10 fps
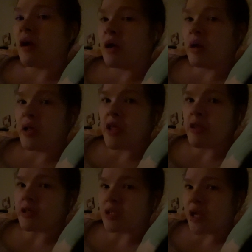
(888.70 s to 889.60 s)
on
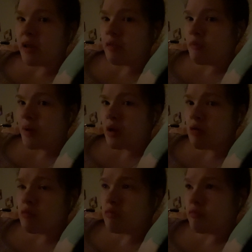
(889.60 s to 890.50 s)
either side of the
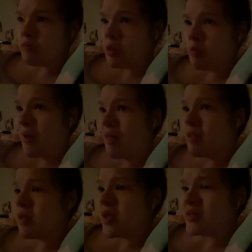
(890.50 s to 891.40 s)
window really well,
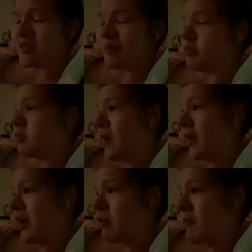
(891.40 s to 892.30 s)
except right
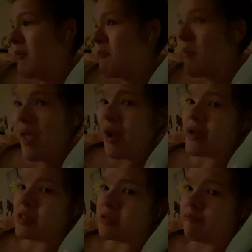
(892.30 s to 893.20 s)
now my bed
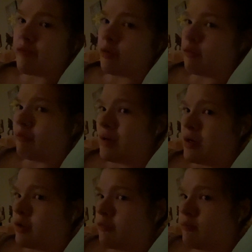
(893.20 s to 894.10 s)
is in front of the
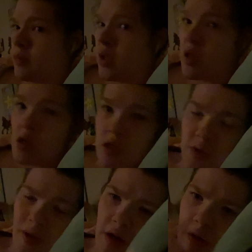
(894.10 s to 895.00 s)
window.
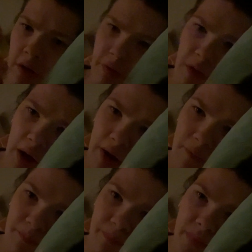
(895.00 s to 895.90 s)
So I have a thought.
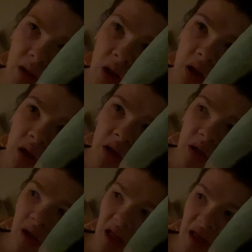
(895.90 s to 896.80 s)

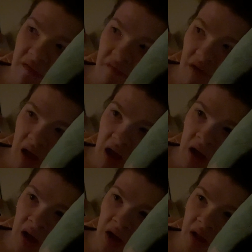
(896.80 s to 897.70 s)
If
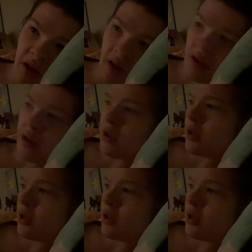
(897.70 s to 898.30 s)
I